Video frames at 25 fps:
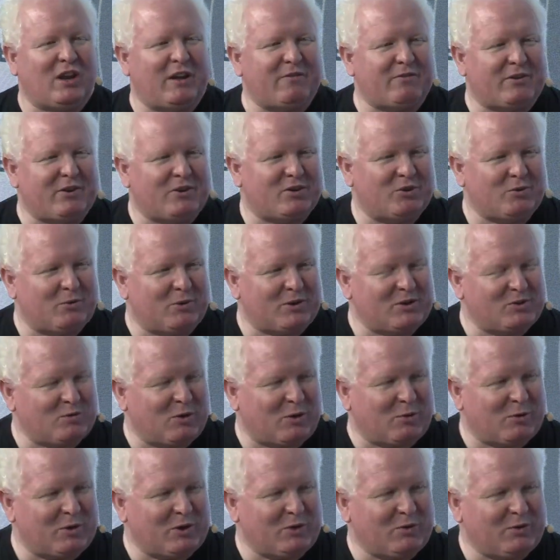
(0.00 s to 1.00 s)
lever towards
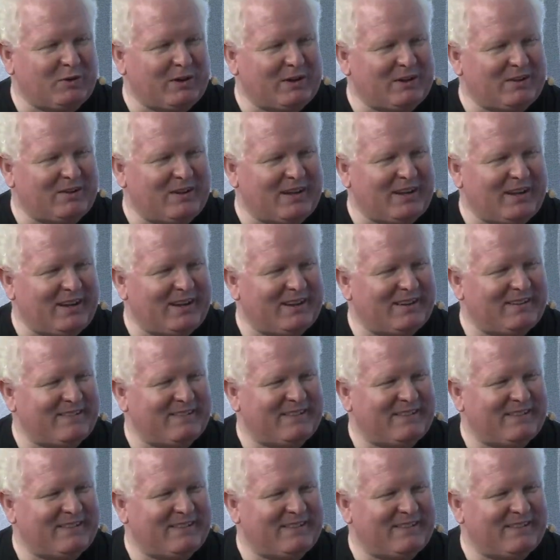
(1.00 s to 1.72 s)
what we're doing today.